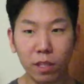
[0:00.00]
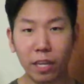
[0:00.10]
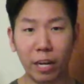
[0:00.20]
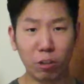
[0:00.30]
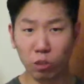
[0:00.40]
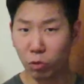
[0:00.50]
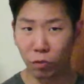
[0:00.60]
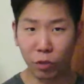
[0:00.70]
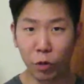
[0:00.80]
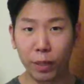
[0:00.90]
And I'll just
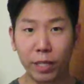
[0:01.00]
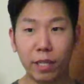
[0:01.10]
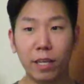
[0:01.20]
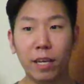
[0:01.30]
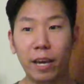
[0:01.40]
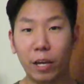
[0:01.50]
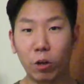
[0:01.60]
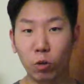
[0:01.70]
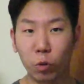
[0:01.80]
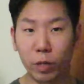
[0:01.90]
review it,
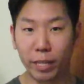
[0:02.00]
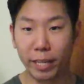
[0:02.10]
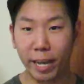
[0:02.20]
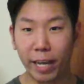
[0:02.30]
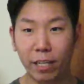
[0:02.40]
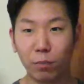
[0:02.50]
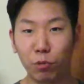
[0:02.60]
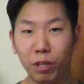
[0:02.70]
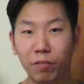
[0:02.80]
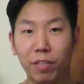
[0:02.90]
go do it again
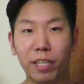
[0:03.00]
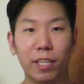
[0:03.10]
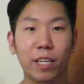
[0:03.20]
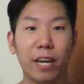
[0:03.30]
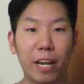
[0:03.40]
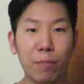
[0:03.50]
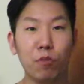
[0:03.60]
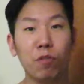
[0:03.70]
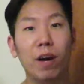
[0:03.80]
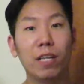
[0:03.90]
briefly, and then
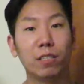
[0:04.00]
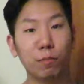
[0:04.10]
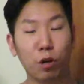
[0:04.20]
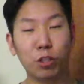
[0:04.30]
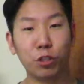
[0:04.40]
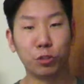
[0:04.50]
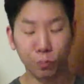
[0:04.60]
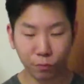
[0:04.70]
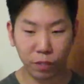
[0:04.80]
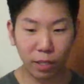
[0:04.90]
move on to part 2.
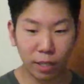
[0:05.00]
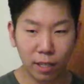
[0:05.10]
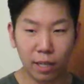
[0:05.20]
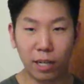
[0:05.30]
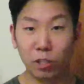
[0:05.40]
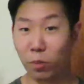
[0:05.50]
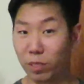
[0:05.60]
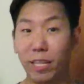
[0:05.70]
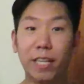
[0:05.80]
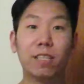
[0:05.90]
So
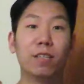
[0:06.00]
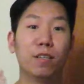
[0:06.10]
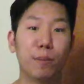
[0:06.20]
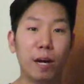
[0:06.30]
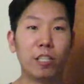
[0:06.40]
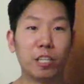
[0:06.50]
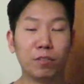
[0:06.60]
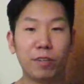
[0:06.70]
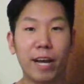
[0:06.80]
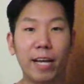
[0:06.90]
once again, apologize
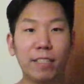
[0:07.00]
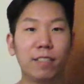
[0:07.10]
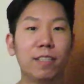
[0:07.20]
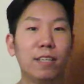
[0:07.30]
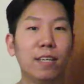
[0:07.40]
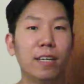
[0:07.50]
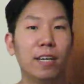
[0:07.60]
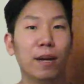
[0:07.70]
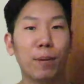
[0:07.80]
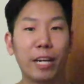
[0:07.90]
for that.
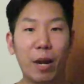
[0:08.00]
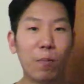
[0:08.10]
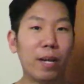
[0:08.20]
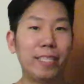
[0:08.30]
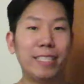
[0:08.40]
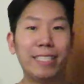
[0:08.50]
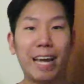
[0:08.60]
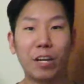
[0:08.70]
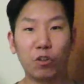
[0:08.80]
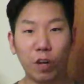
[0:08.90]
My camera isn't
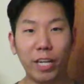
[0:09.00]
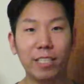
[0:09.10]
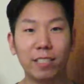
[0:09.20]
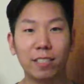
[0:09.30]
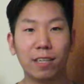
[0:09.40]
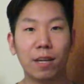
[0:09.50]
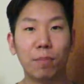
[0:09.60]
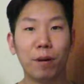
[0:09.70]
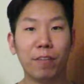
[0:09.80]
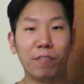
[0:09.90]
that great,
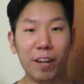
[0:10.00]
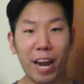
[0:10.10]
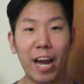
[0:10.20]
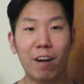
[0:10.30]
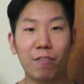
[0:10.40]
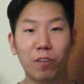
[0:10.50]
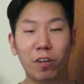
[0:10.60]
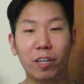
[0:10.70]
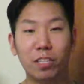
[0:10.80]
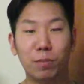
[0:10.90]
but for now,
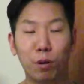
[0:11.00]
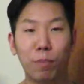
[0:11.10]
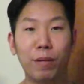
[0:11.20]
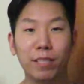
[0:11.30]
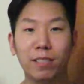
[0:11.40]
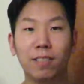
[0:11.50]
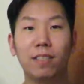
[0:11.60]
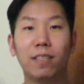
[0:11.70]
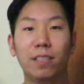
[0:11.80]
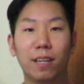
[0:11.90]
for its purpose,
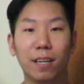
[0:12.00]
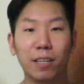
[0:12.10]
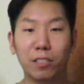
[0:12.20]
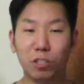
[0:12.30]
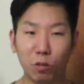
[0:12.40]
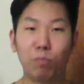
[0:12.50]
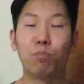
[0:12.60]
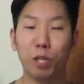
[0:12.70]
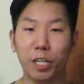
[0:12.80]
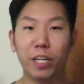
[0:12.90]
it's still
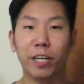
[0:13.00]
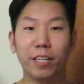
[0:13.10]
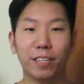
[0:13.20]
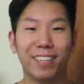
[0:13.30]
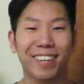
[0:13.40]
pretty good.